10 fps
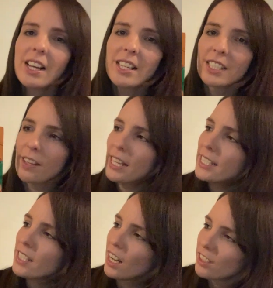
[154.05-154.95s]
So they
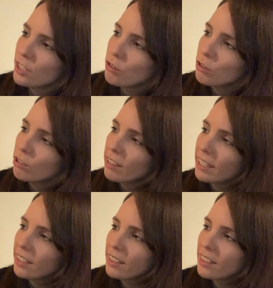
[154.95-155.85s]
started
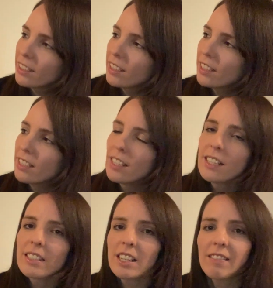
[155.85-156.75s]
drawing.
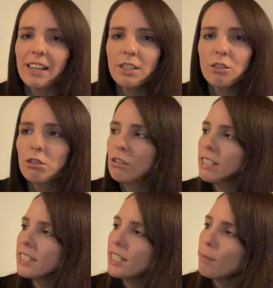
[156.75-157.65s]

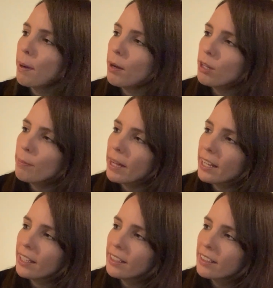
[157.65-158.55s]
Tyrannosaurus did a polar
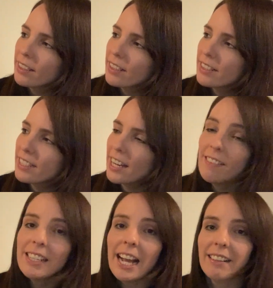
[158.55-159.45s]
bear.
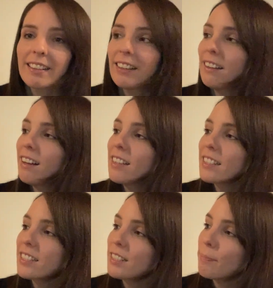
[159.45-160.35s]
Pterodactyl
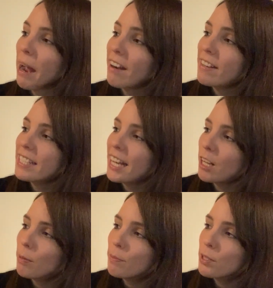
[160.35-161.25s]
asked Harry to
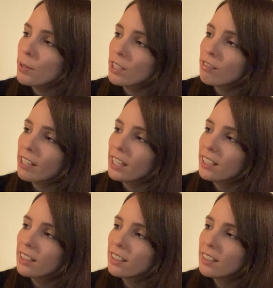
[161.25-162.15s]
help him do a gorilla.
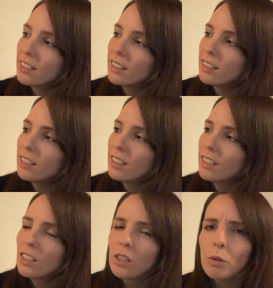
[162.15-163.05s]

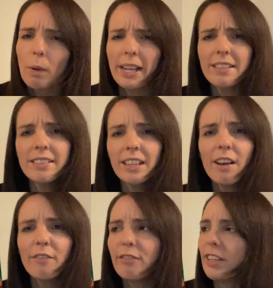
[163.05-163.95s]
Wait until
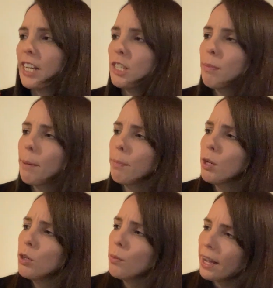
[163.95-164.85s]
I've finished my
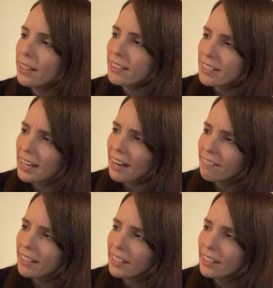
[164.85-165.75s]
blue whale, said
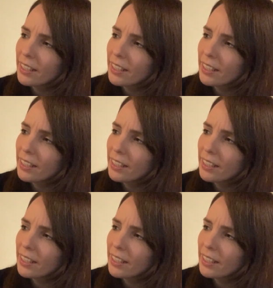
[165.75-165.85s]
Harry.